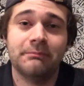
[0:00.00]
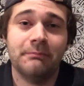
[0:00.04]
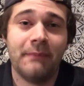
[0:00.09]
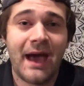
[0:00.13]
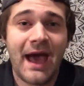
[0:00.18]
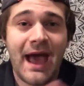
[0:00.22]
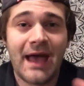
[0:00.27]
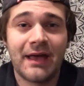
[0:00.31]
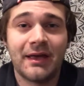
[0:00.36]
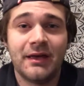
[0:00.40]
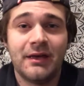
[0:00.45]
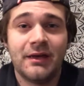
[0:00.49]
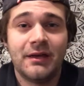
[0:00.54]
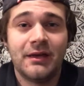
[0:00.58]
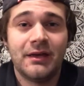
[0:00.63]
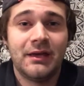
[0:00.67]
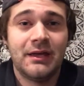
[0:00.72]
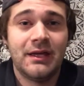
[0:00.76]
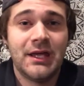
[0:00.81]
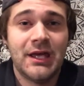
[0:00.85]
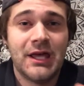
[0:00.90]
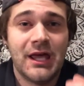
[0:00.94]
Matt,
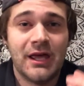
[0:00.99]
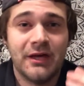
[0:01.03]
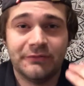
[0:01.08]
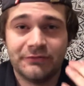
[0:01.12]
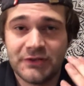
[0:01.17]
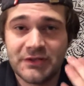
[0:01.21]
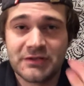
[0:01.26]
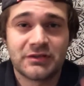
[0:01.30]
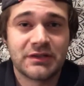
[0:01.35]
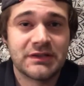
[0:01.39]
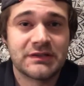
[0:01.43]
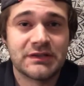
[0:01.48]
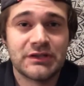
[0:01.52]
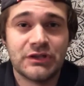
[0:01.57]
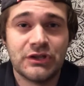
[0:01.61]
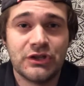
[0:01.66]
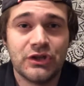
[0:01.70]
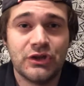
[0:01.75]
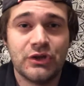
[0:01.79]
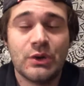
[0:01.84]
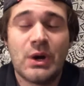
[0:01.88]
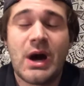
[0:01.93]
if this isn't
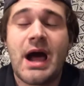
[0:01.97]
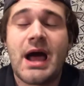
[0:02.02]
you,